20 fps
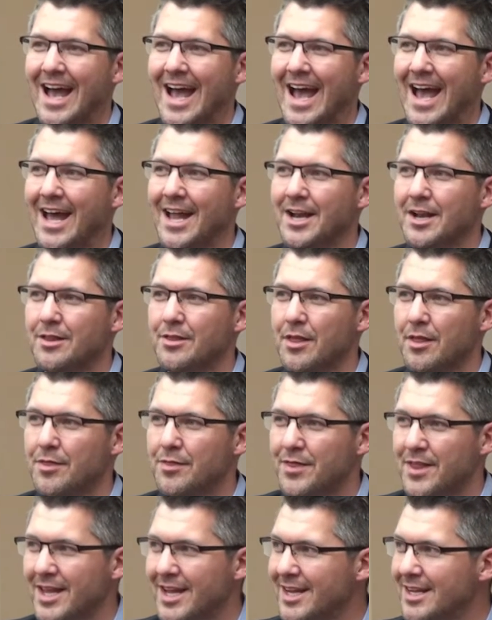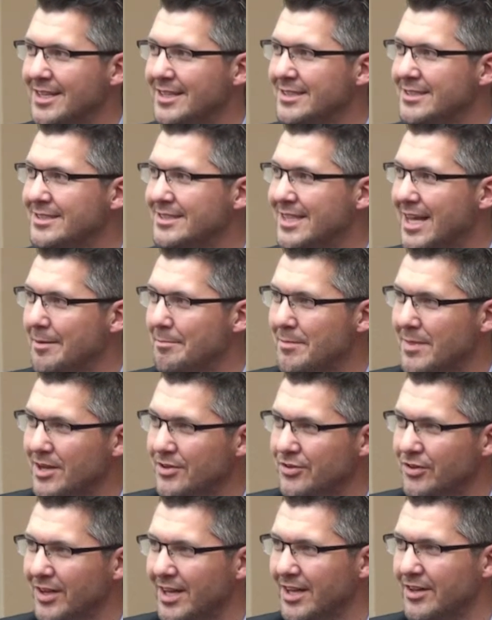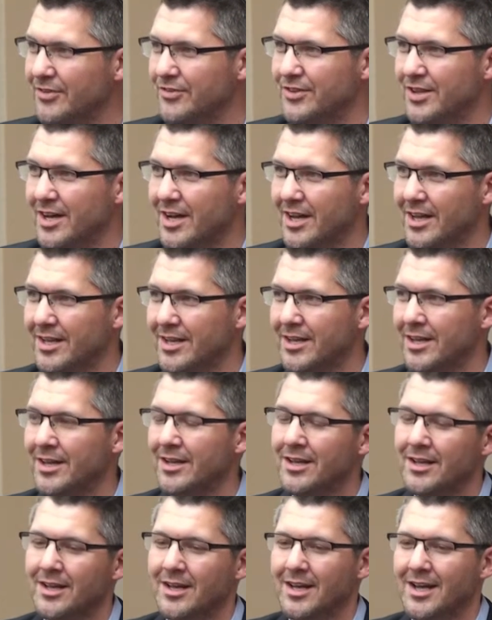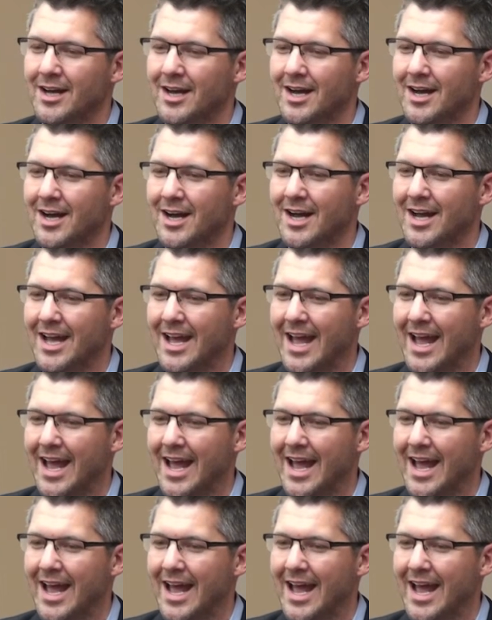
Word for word: And the things that Mitchell has done uh,